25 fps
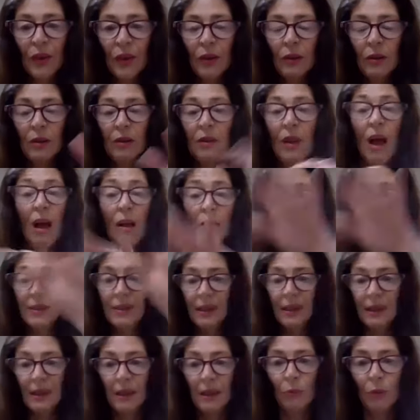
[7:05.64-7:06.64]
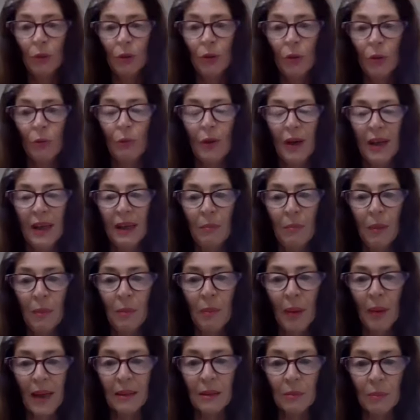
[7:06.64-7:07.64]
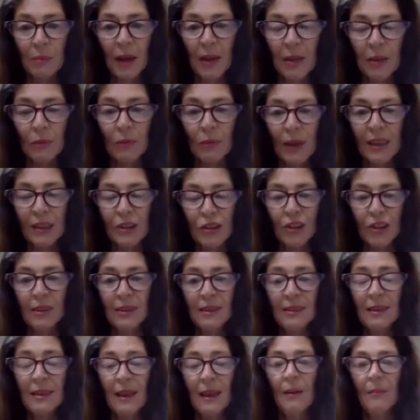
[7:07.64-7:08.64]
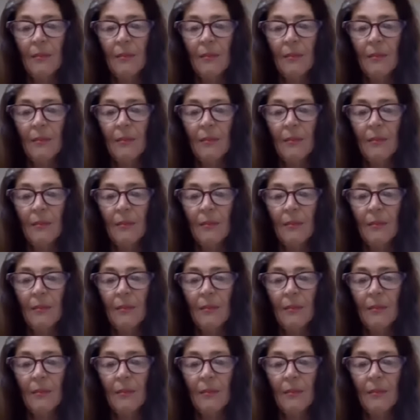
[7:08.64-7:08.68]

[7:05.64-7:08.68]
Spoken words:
that the whole city would already be bugged by the Russians.